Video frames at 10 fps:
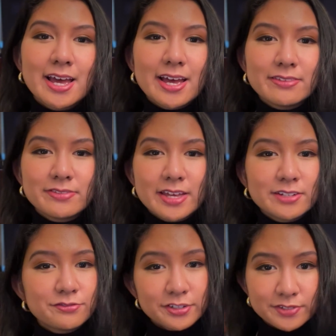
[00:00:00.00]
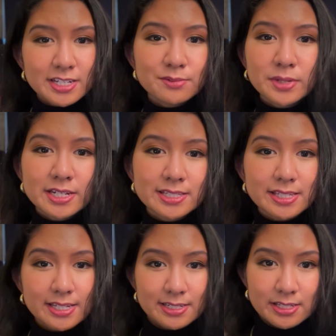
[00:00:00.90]
And then 15 minutes
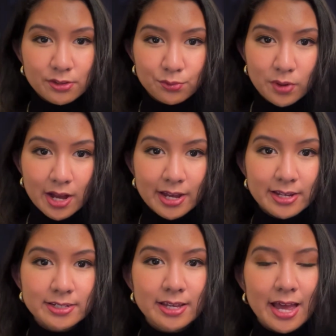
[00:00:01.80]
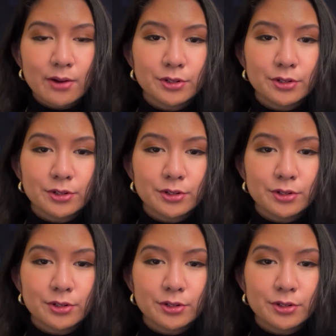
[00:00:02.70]
into the ride, our